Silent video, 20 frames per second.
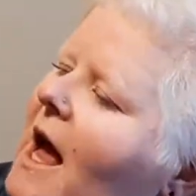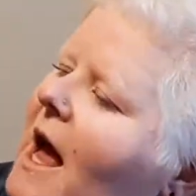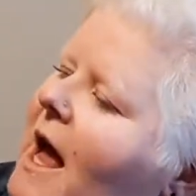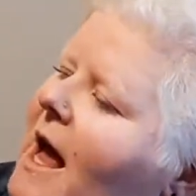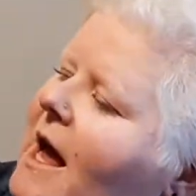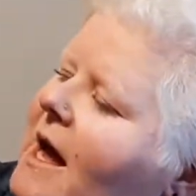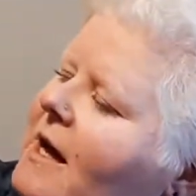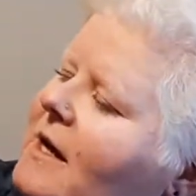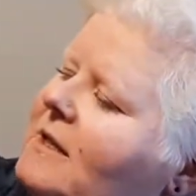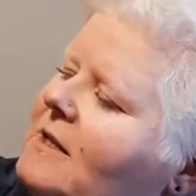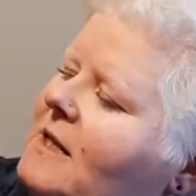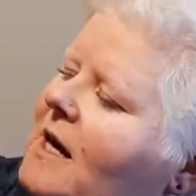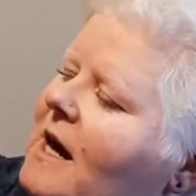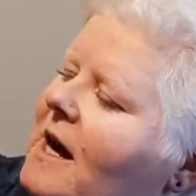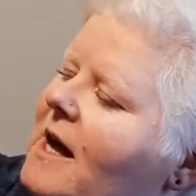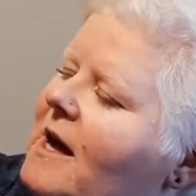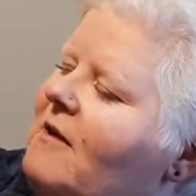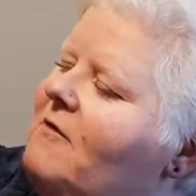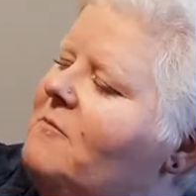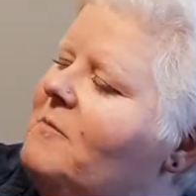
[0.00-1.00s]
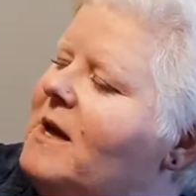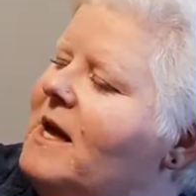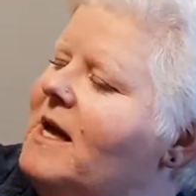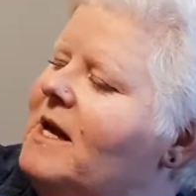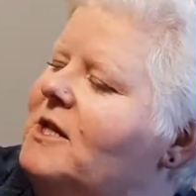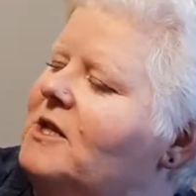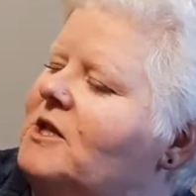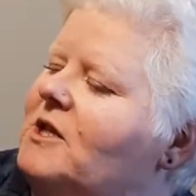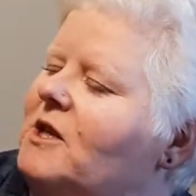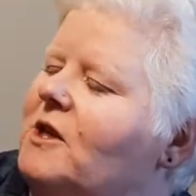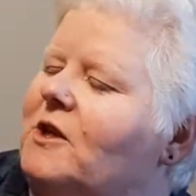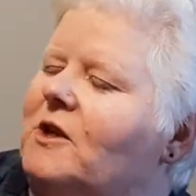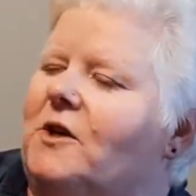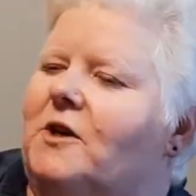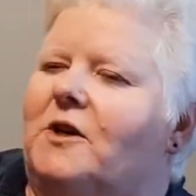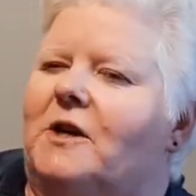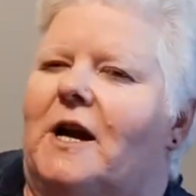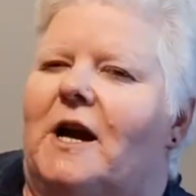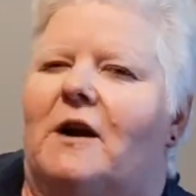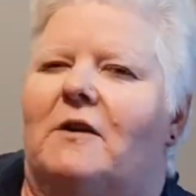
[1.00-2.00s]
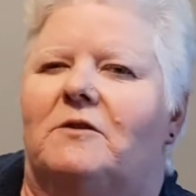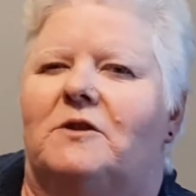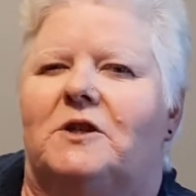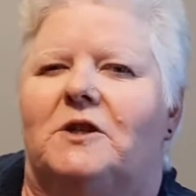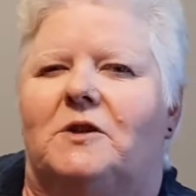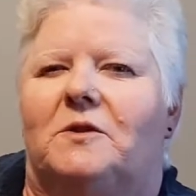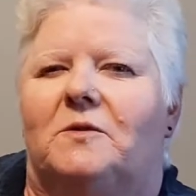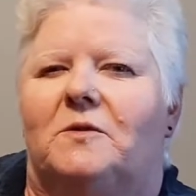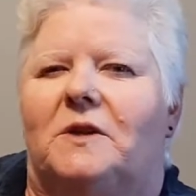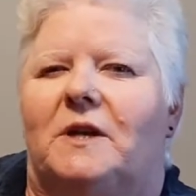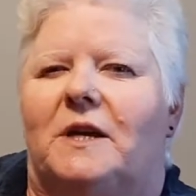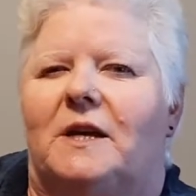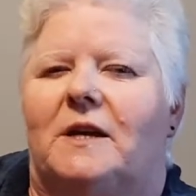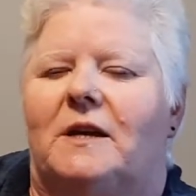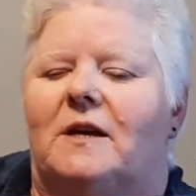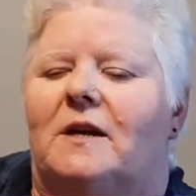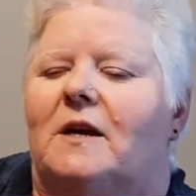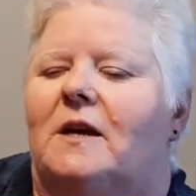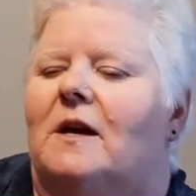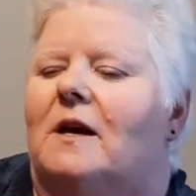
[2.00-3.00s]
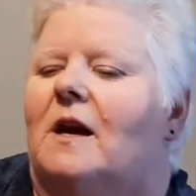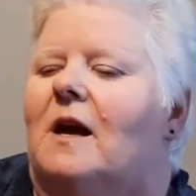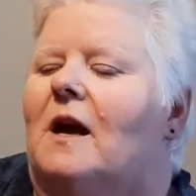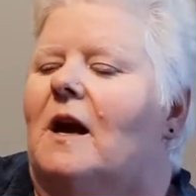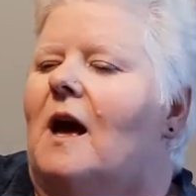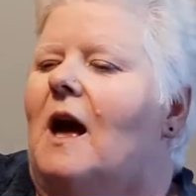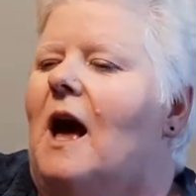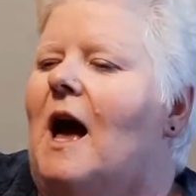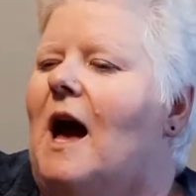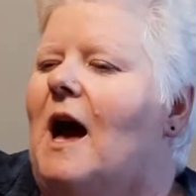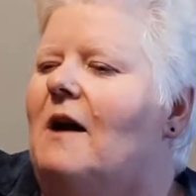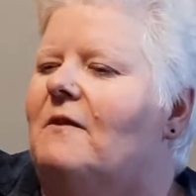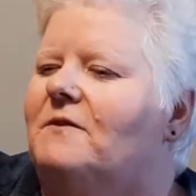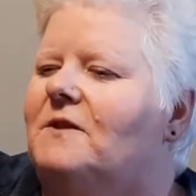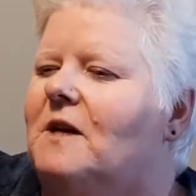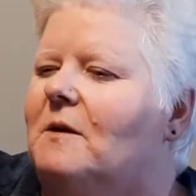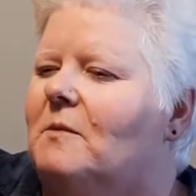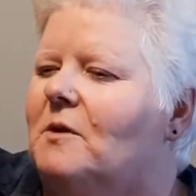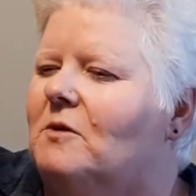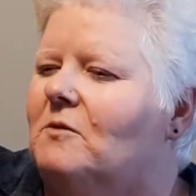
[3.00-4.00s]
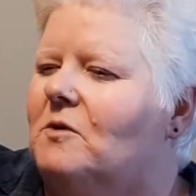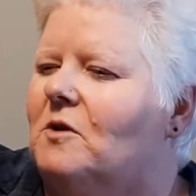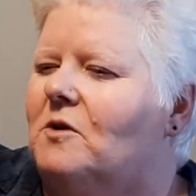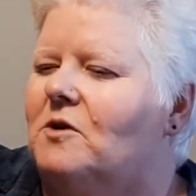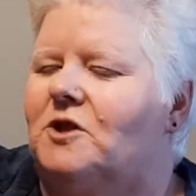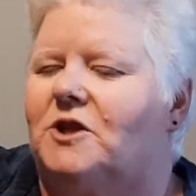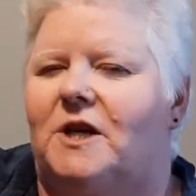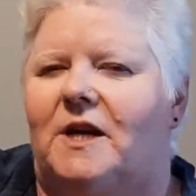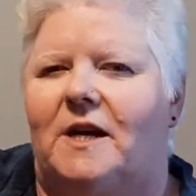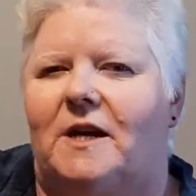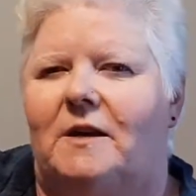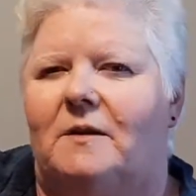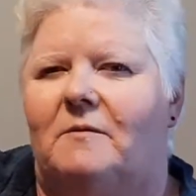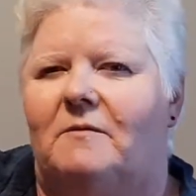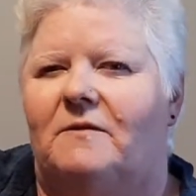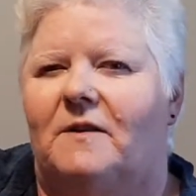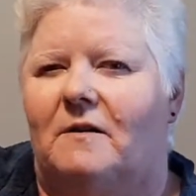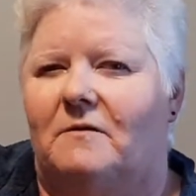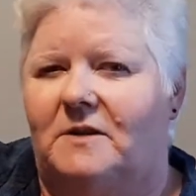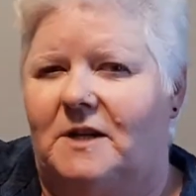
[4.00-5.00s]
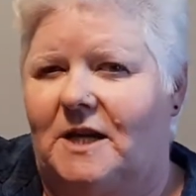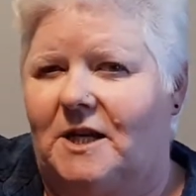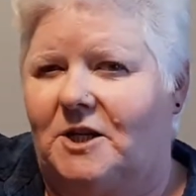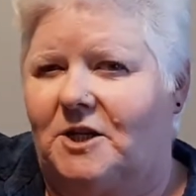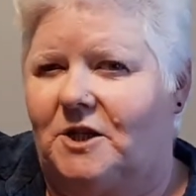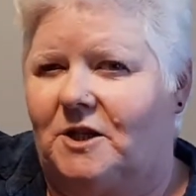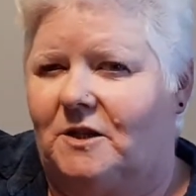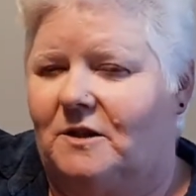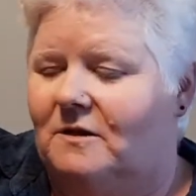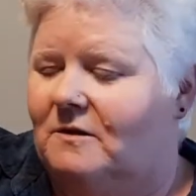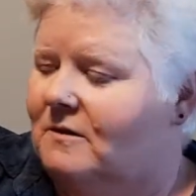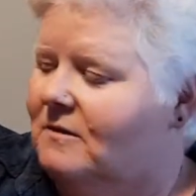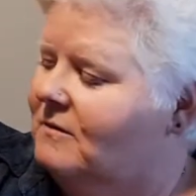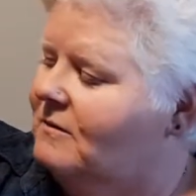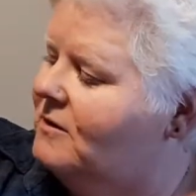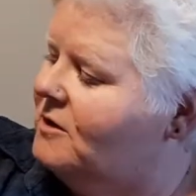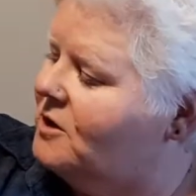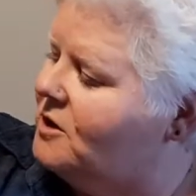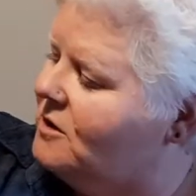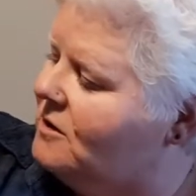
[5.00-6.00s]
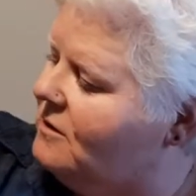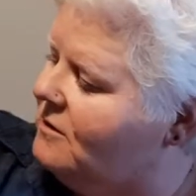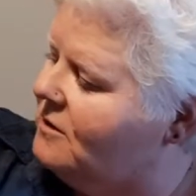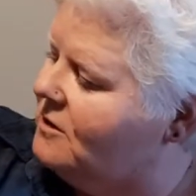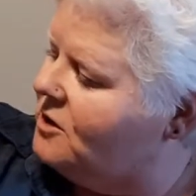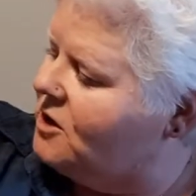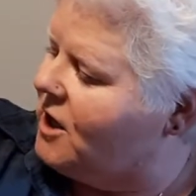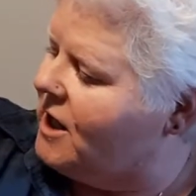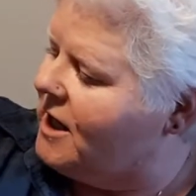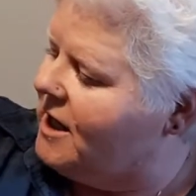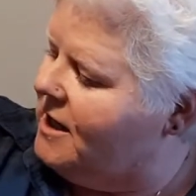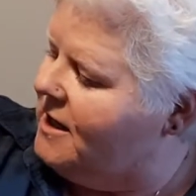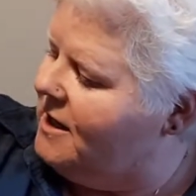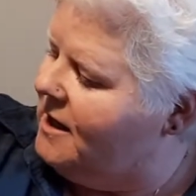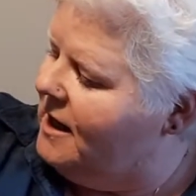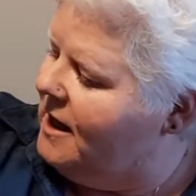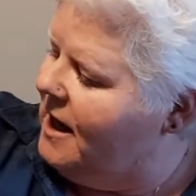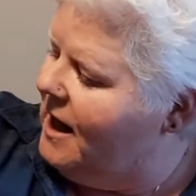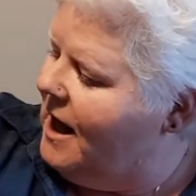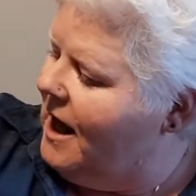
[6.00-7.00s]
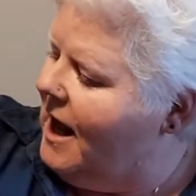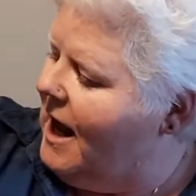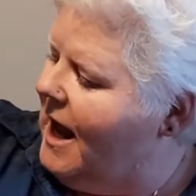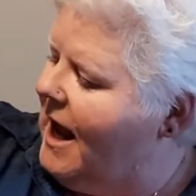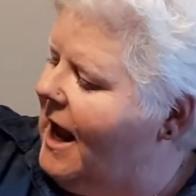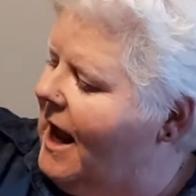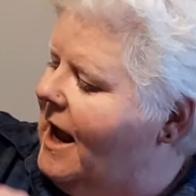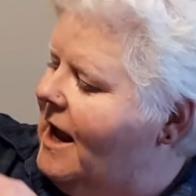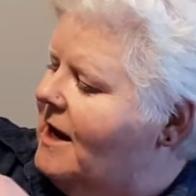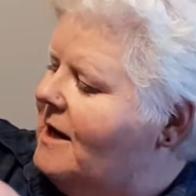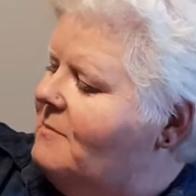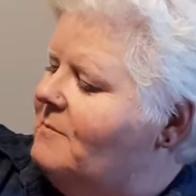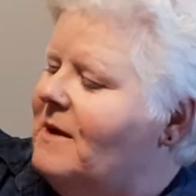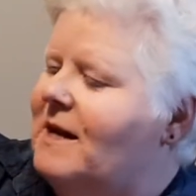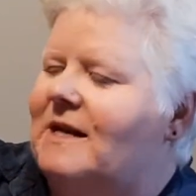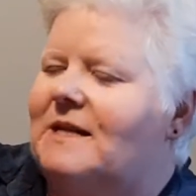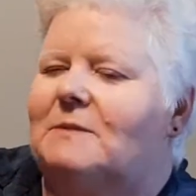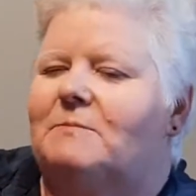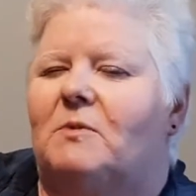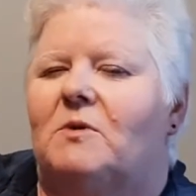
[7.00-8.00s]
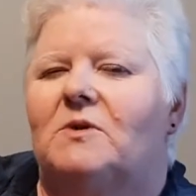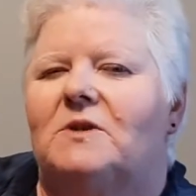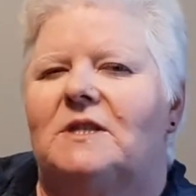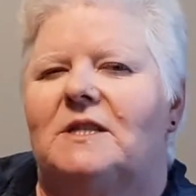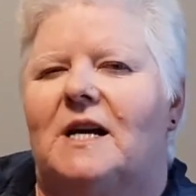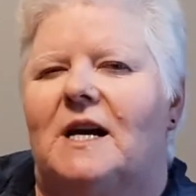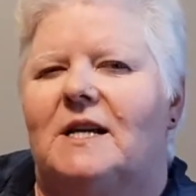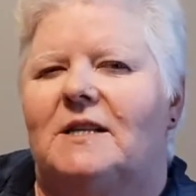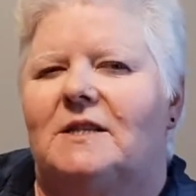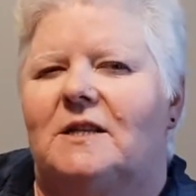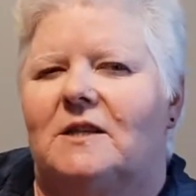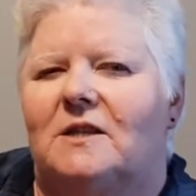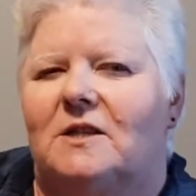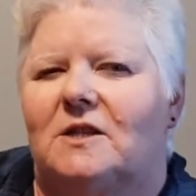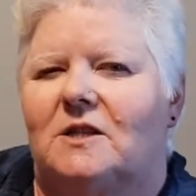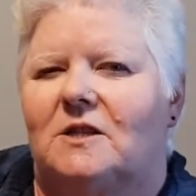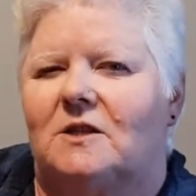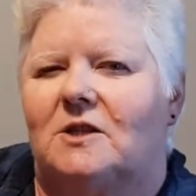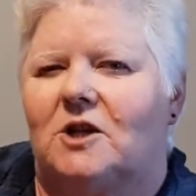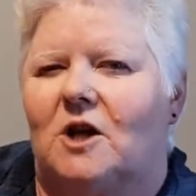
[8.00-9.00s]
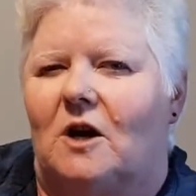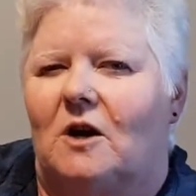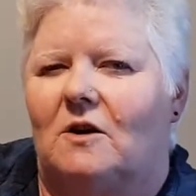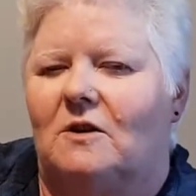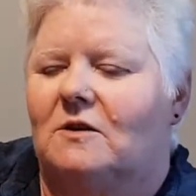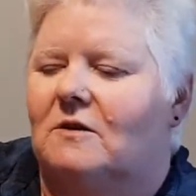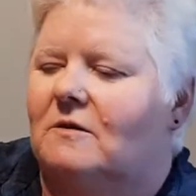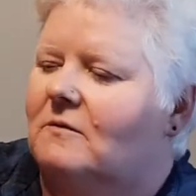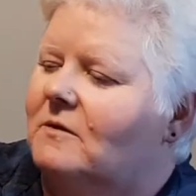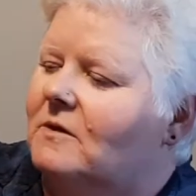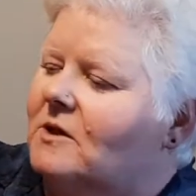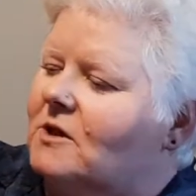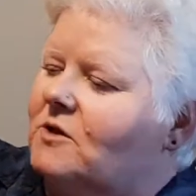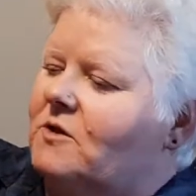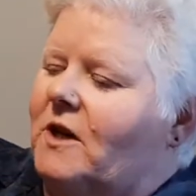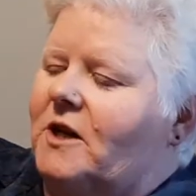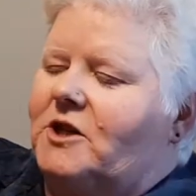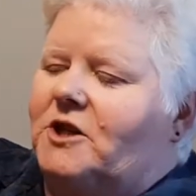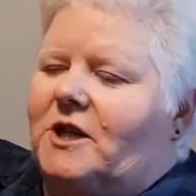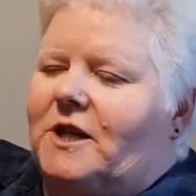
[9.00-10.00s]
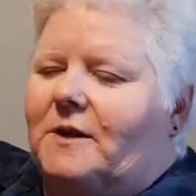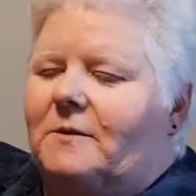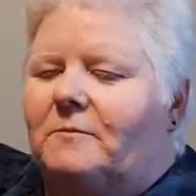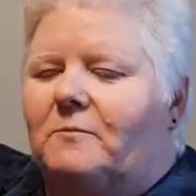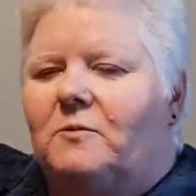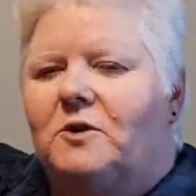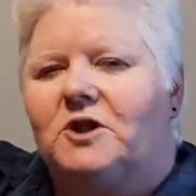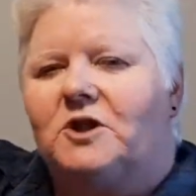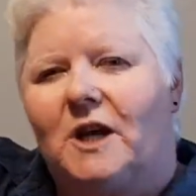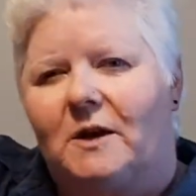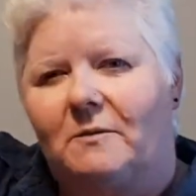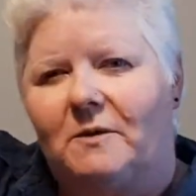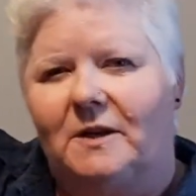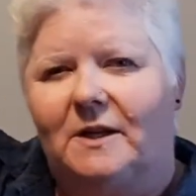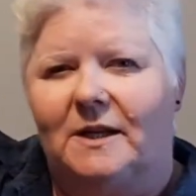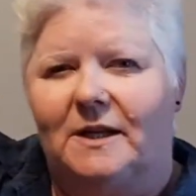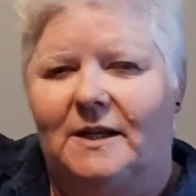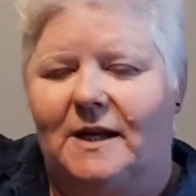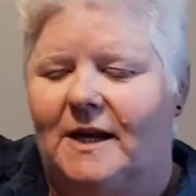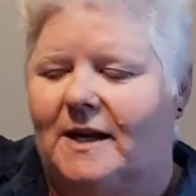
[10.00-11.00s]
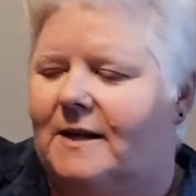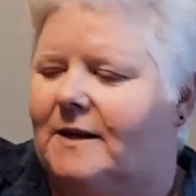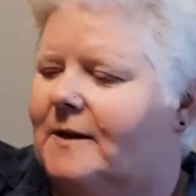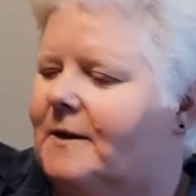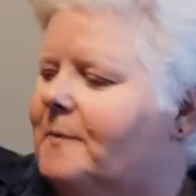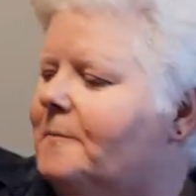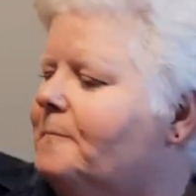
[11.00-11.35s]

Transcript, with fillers: and I have managed to learn how to do the half double crochet foundation chain, and it makes both sides of the shell stretchy, which I really like.